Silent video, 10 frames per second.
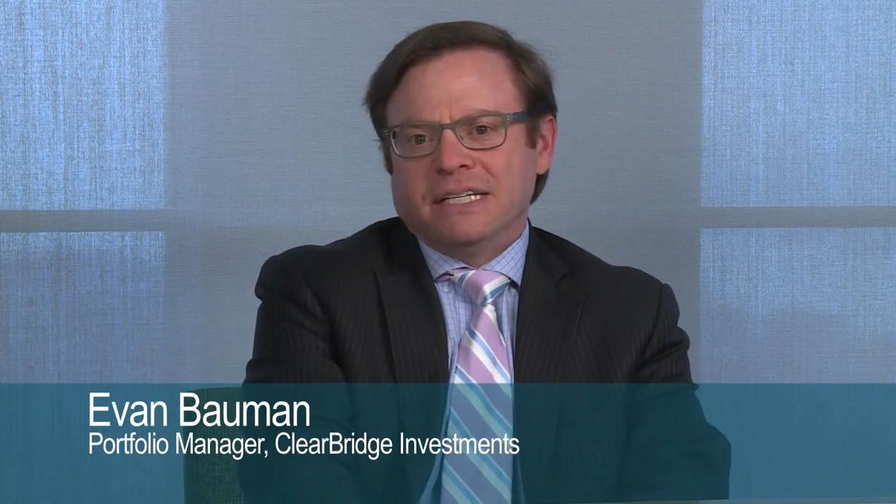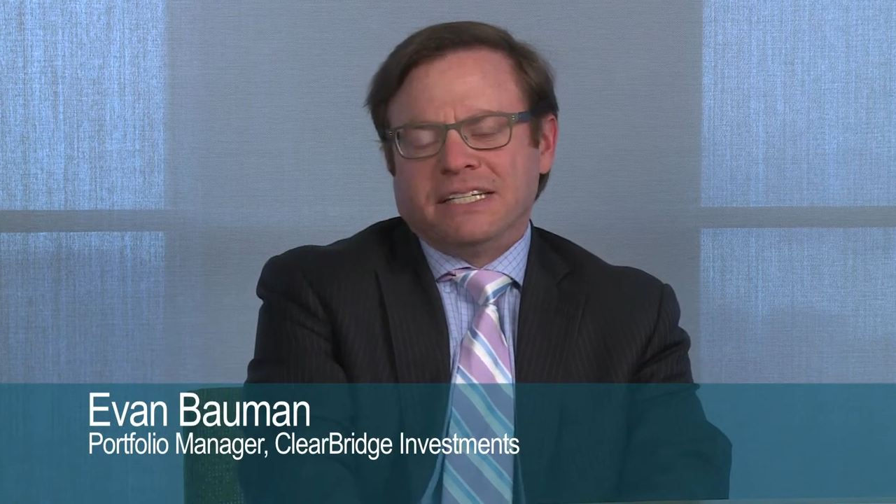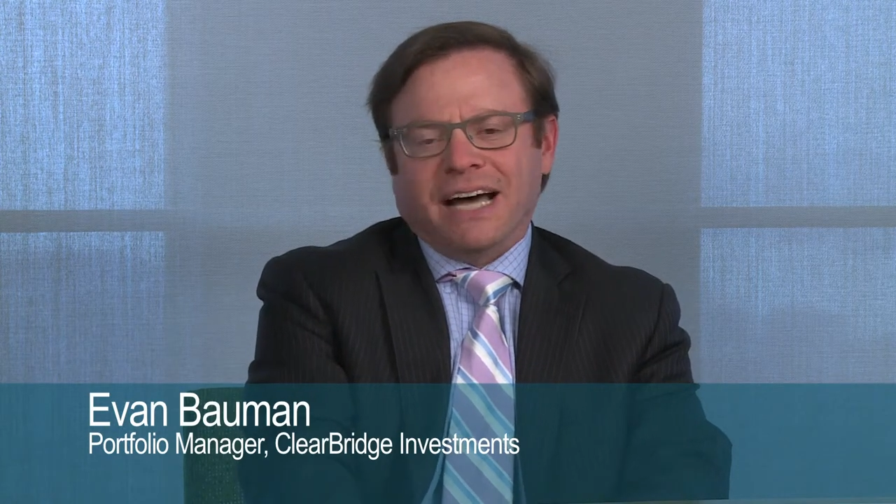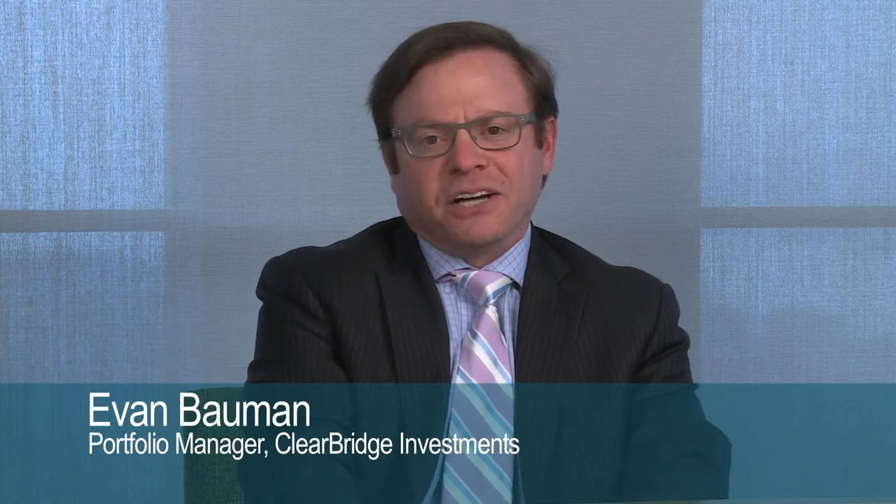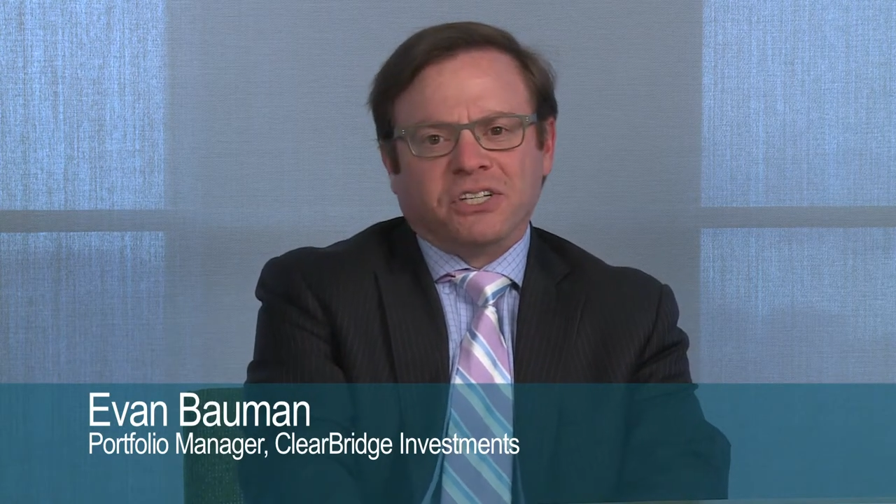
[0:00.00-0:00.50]

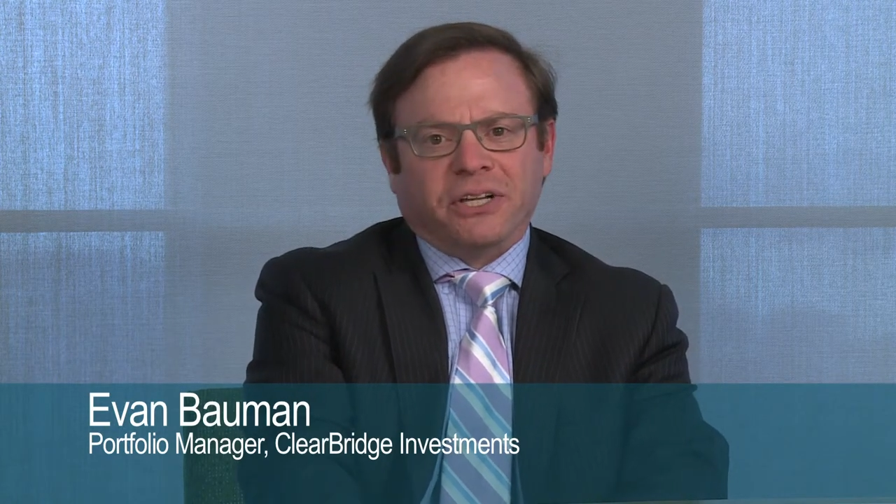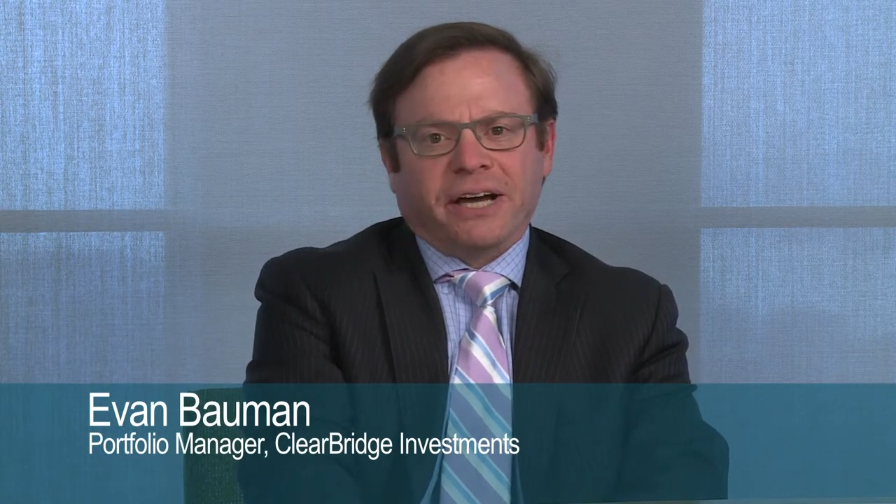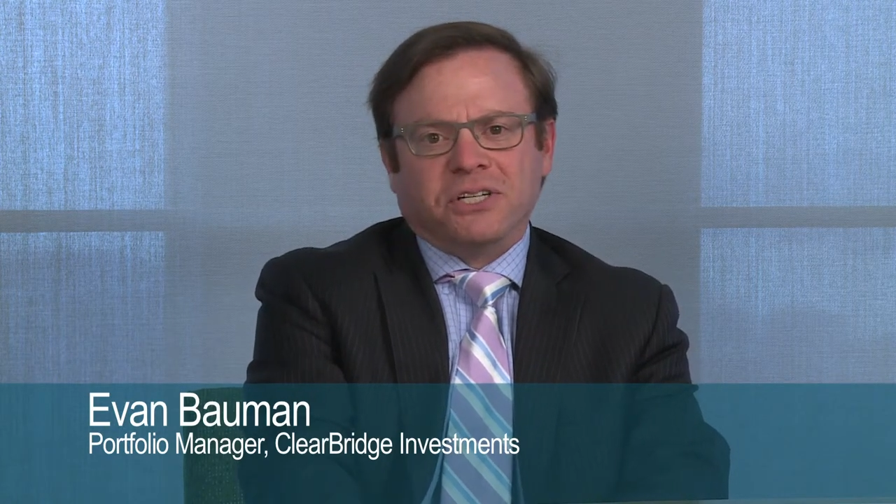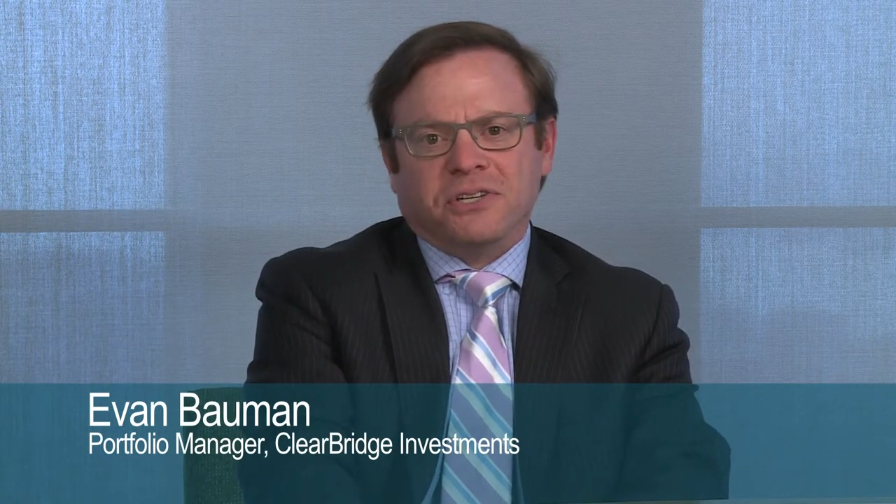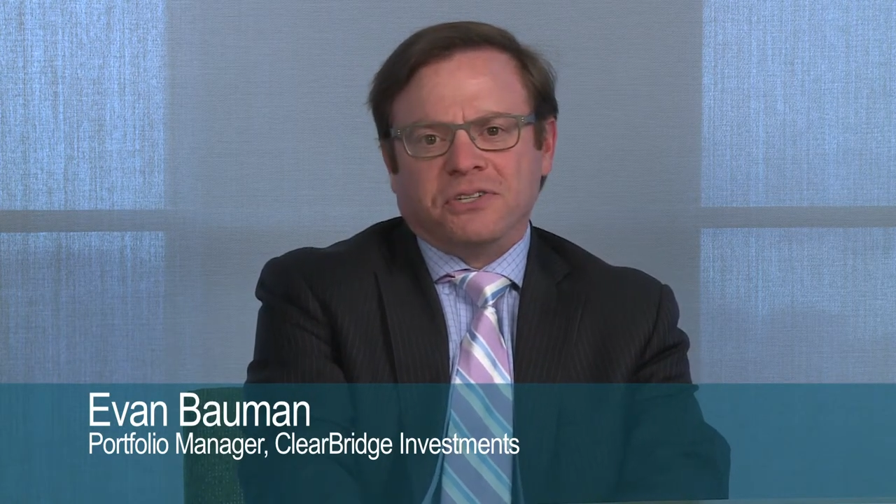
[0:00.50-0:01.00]
Stock
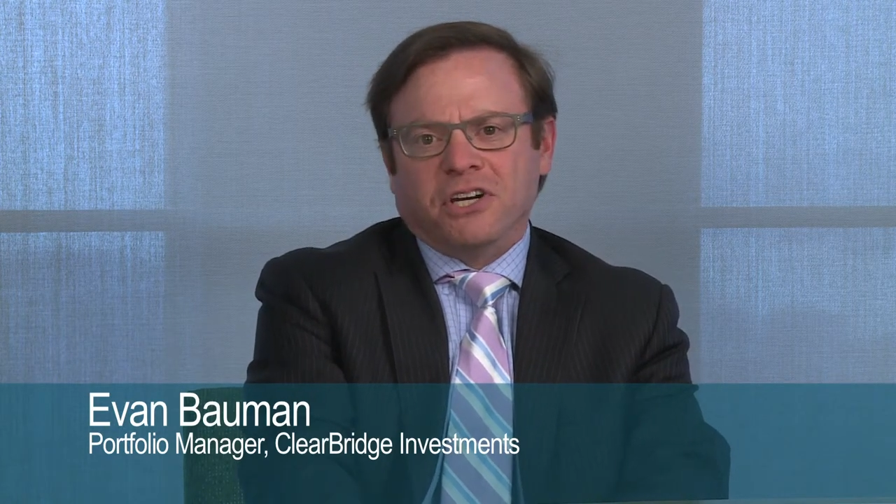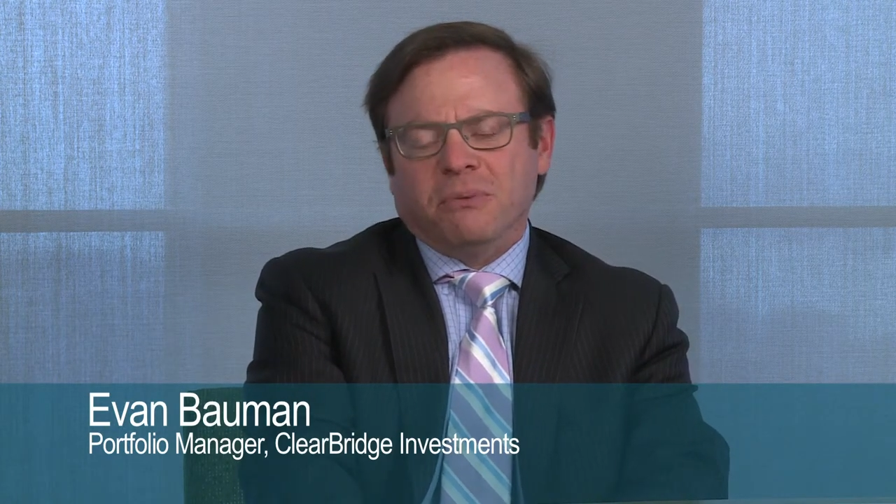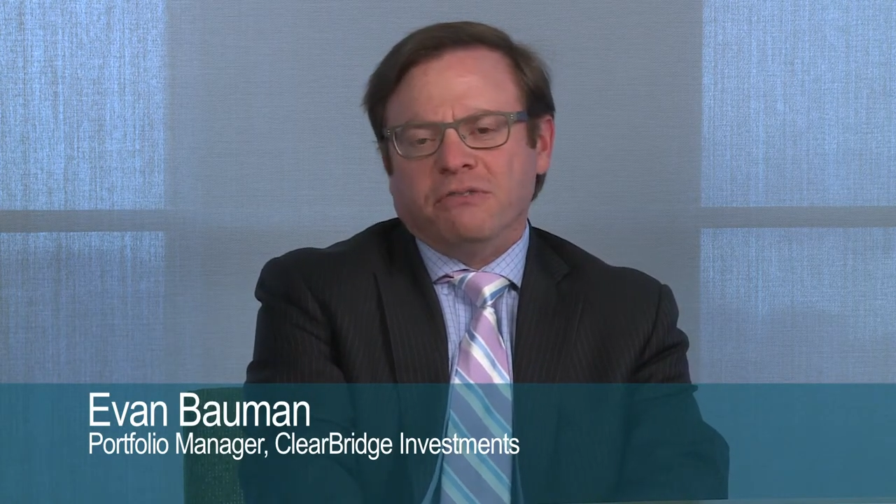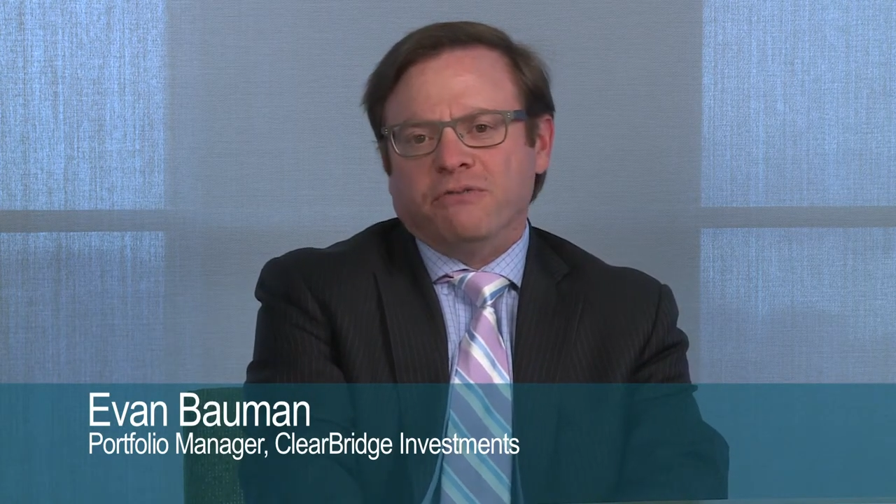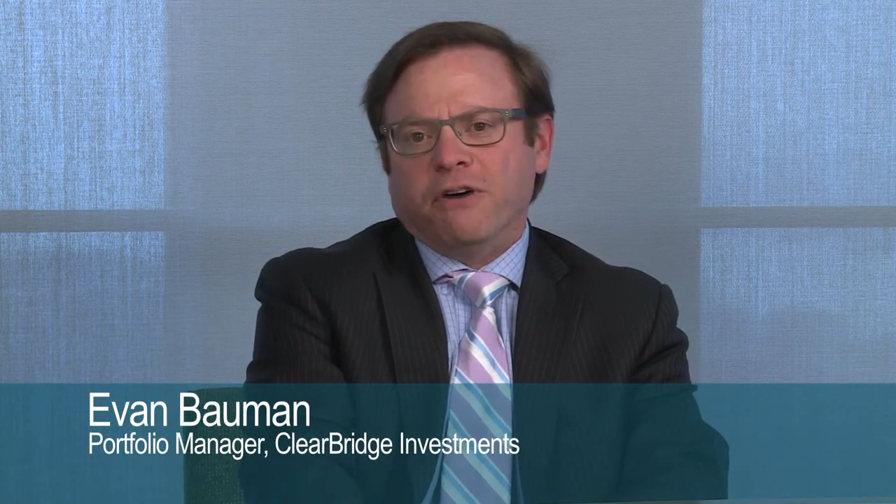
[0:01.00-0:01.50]
selection is going to be